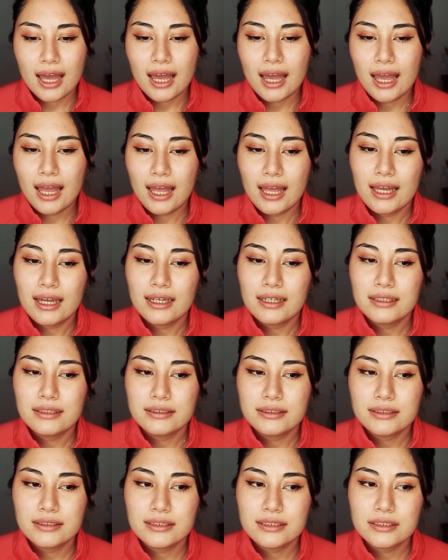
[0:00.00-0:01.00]

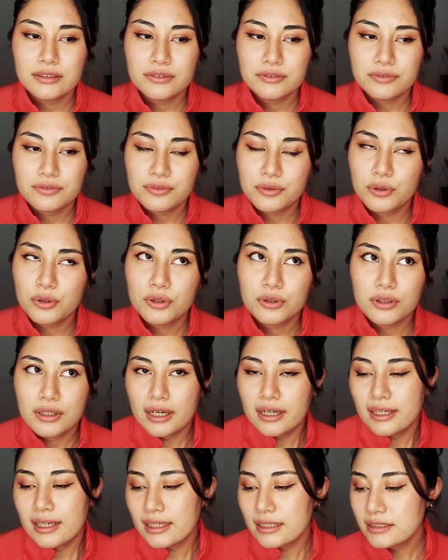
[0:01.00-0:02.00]
And for I
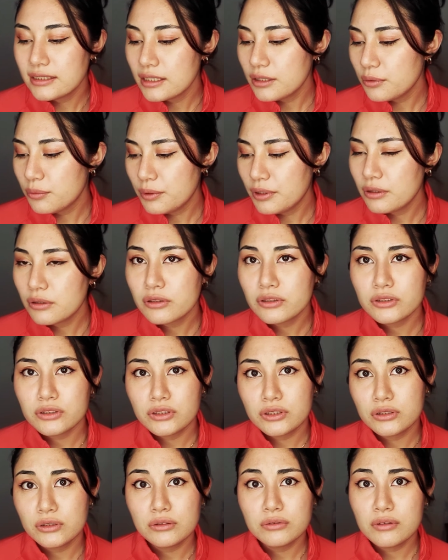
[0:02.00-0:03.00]
guess a week or
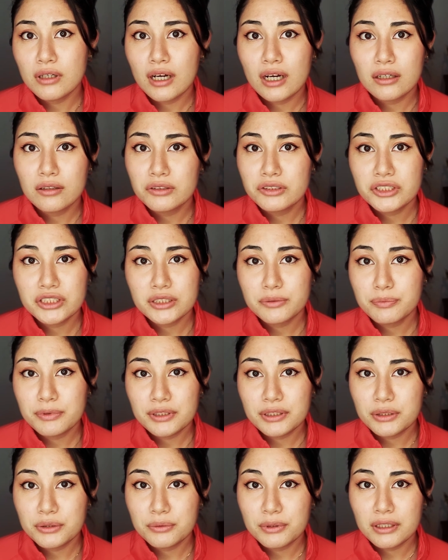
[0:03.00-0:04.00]
two, I will just be
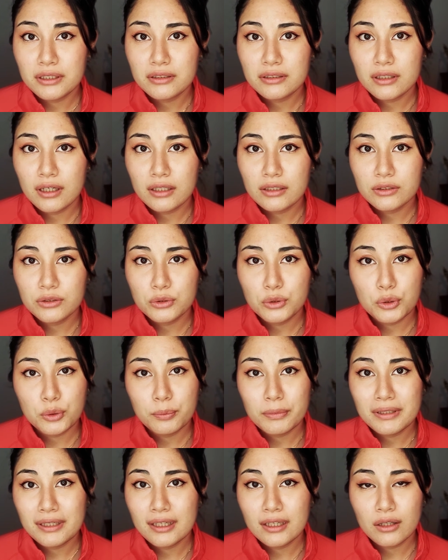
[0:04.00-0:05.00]
doing
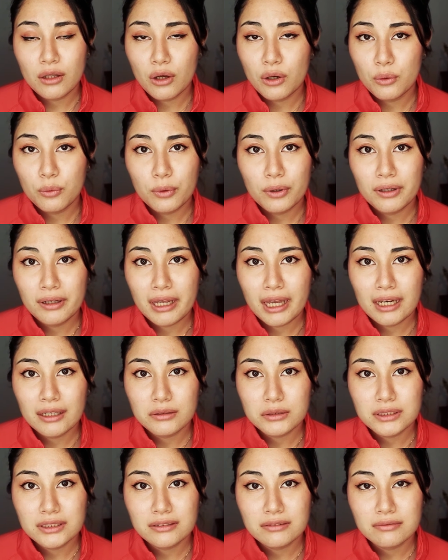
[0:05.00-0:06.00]
2-minute long workouts
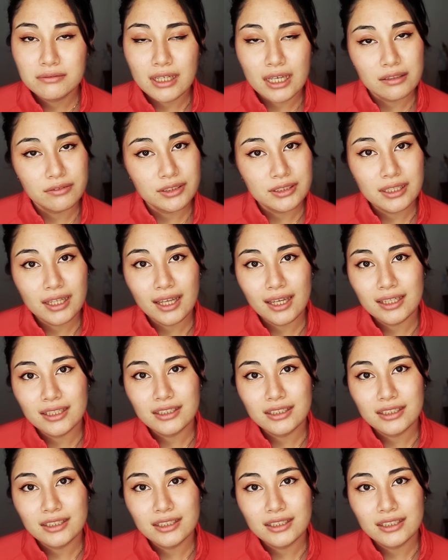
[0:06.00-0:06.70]
every day